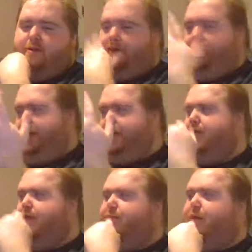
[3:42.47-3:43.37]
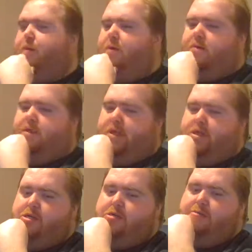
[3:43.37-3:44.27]
Yes, it's my woman
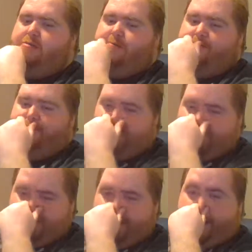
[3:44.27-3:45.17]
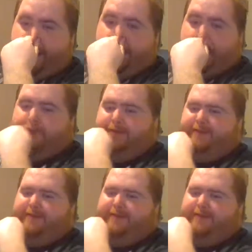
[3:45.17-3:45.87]
there, famous Al.